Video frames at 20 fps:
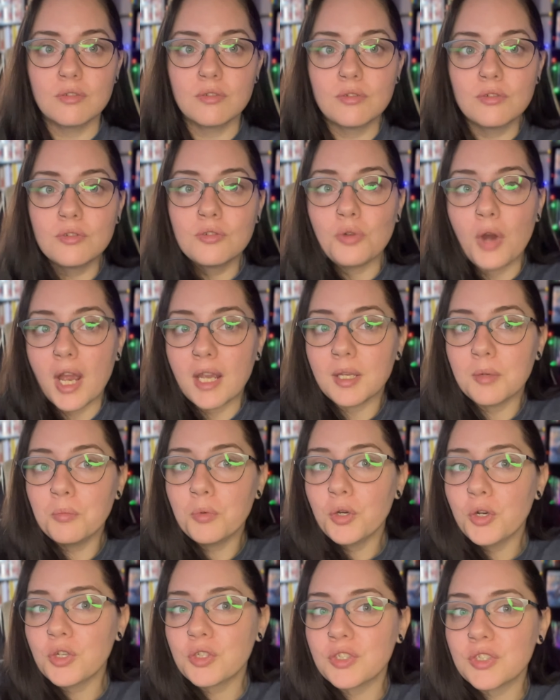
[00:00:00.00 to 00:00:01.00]
dragon
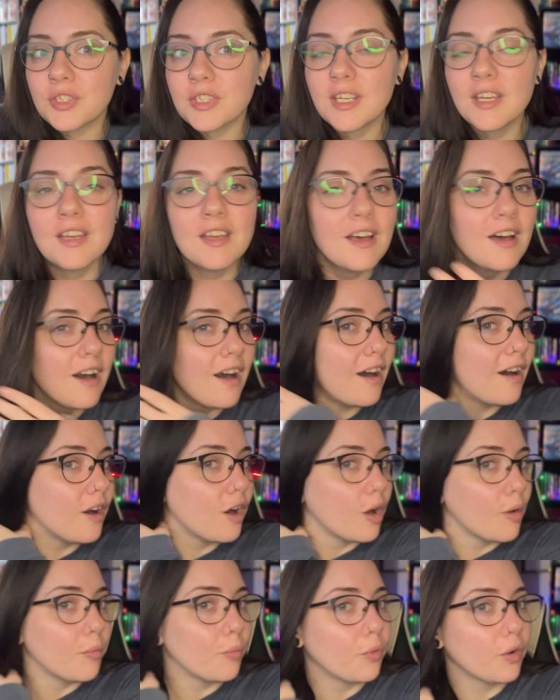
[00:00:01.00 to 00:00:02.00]
books,
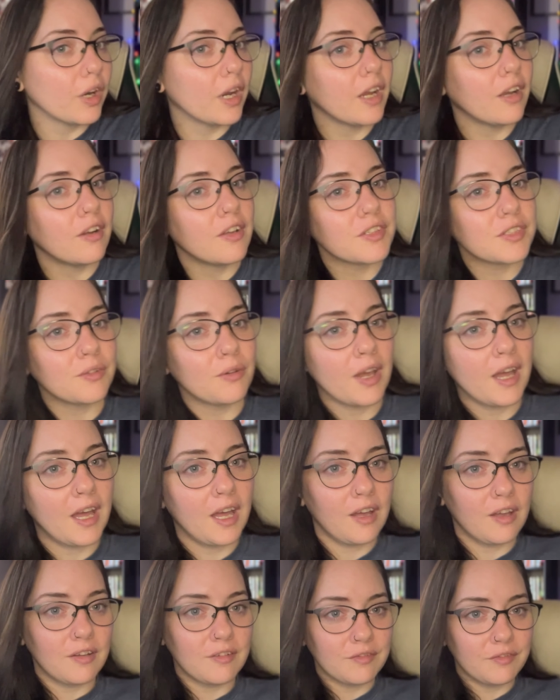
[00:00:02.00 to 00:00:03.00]
where I also
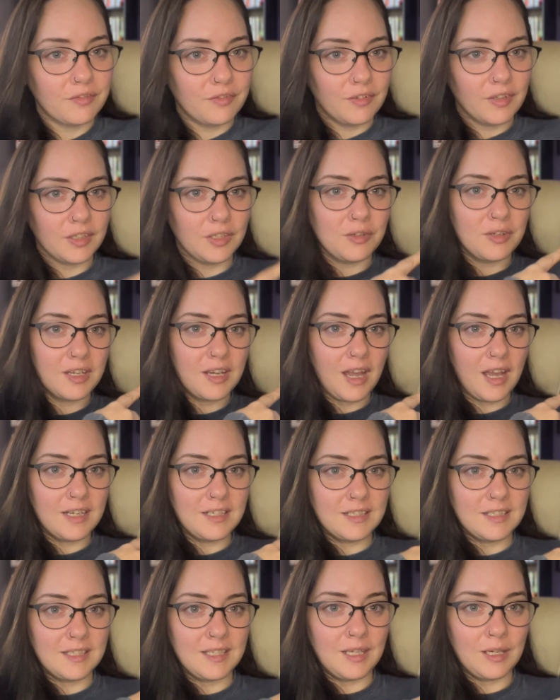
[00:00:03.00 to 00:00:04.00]
have, you can kind of
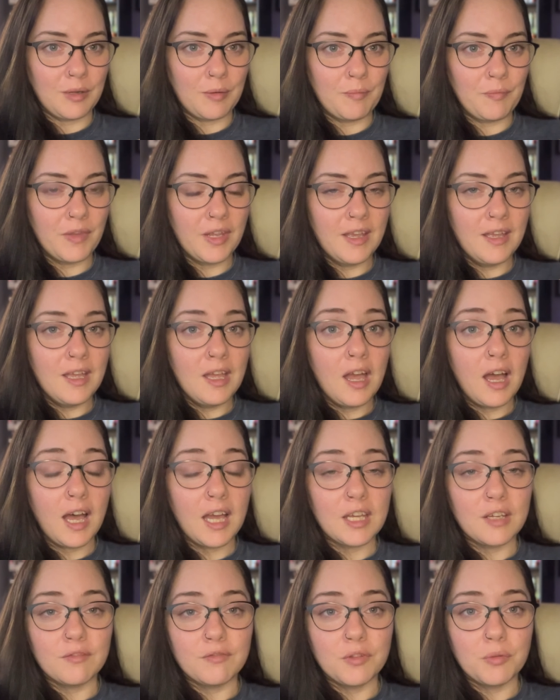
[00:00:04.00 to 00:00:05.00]
see them, I
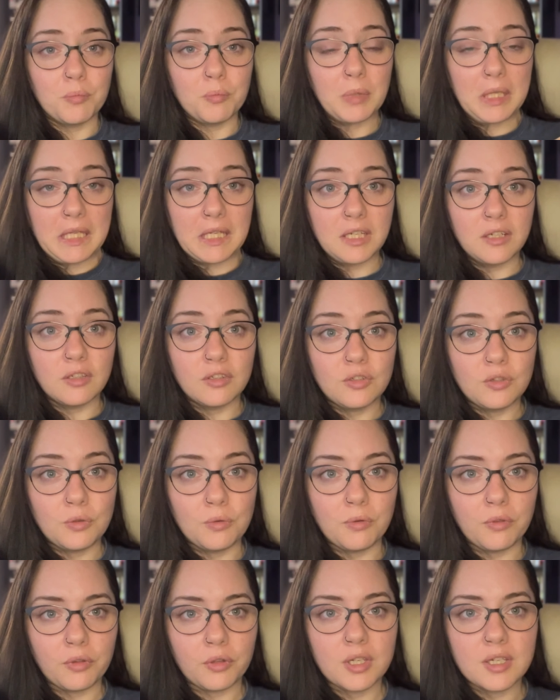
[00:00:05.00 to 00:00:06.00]
have the big
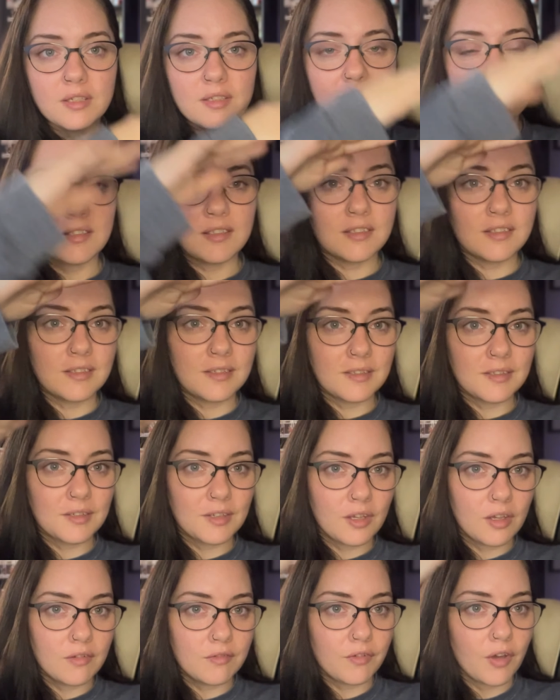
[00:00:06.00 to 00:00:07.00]
Toothless
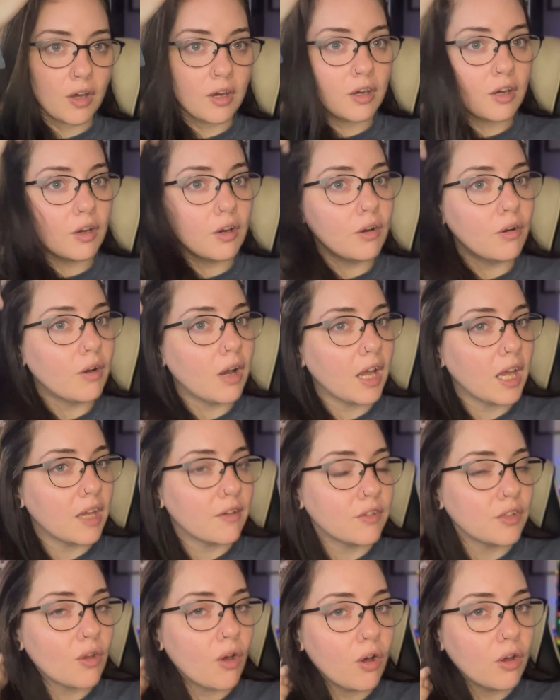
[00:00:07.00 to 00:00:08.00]
Funko. I have
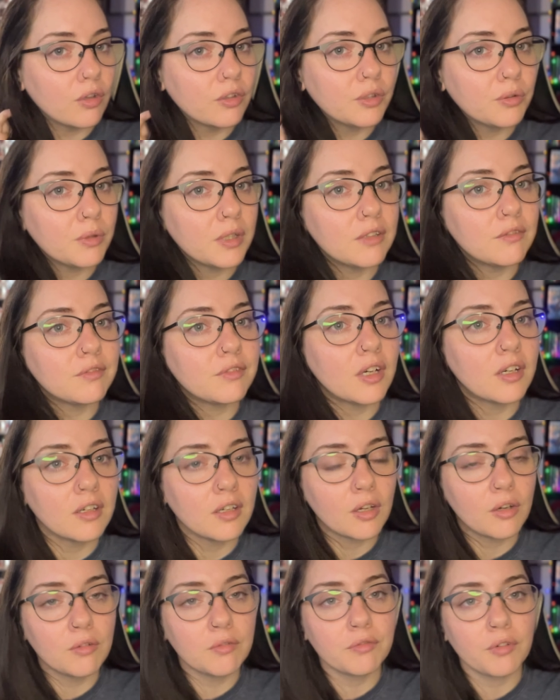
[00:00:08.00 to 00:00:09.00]
an Alduin
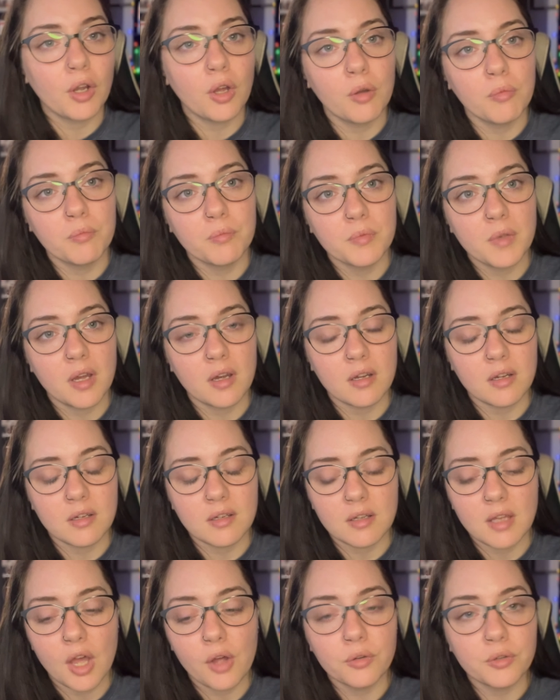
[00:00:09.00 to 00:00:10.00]
Funko from
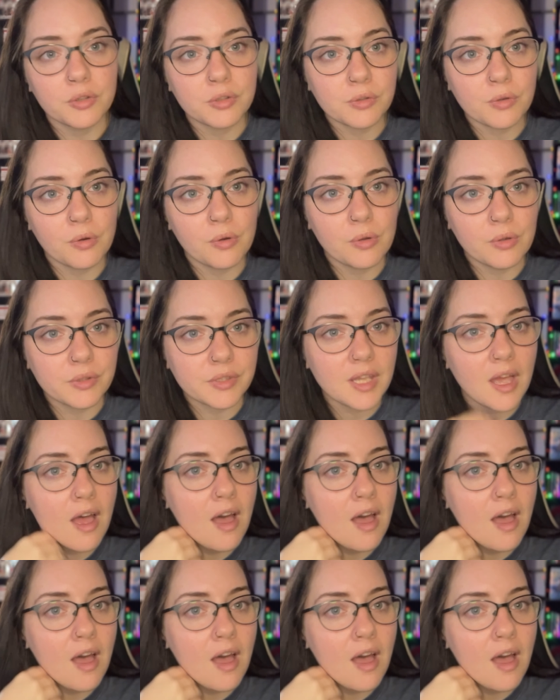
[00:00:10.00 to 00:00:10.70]
Elder Scrolls.